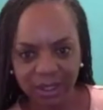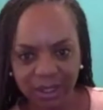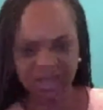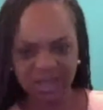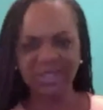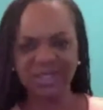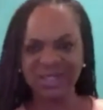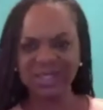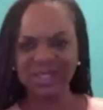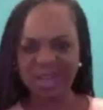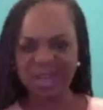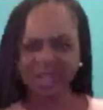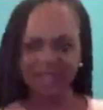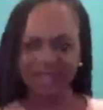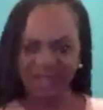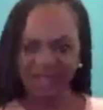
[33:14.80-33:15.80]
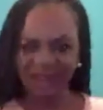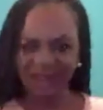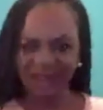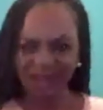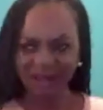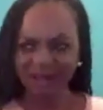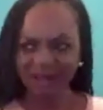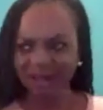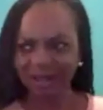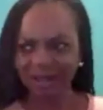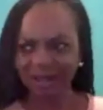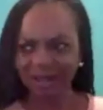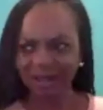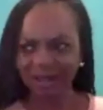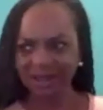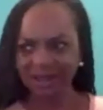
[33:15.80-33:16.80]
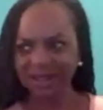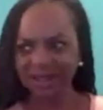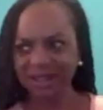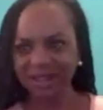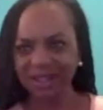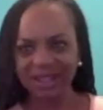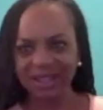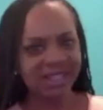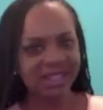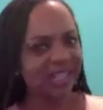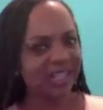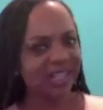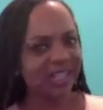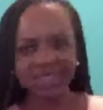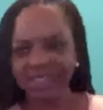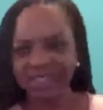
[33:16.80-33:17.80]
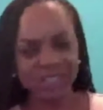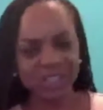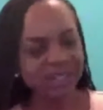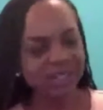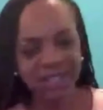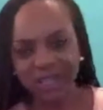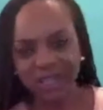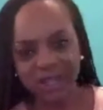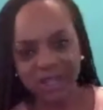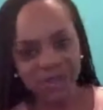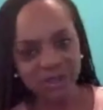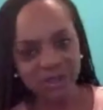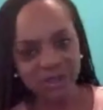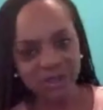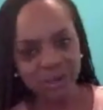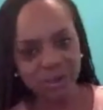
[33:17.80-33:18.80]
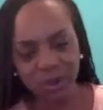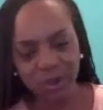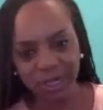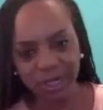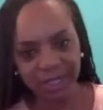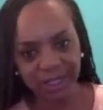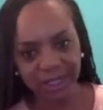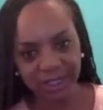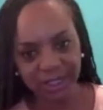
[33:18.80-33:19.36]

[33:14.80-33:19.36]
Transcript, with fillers: And I said, That's it? They said, Just tell our story